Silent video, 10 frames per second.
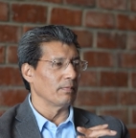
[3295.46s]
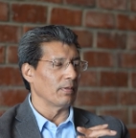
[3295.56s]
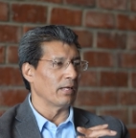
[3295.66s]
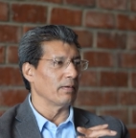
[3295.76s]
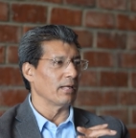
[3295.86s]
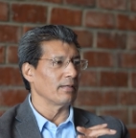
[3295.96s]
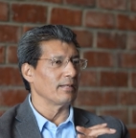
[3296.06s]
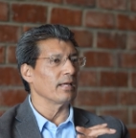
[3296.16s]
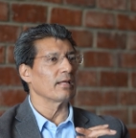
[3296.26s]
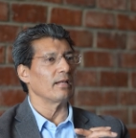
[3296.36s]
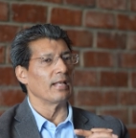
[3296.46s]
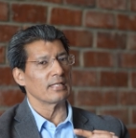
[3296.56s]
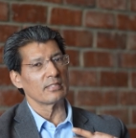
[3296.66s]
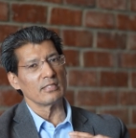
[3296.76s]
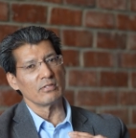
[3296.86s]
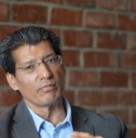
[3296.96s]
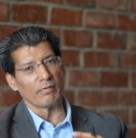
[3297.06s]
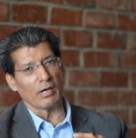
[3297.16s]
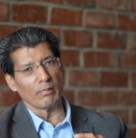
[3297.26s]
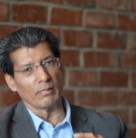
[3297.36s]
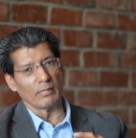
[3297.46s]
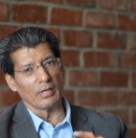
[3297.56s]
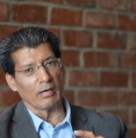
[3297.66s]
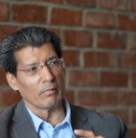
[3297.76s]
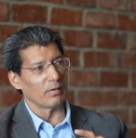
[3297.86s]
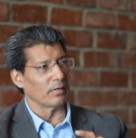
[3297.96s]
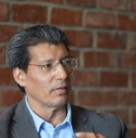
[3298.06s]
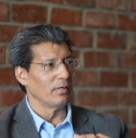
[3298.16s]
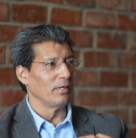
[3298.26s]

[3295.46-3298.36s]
And take lessons from our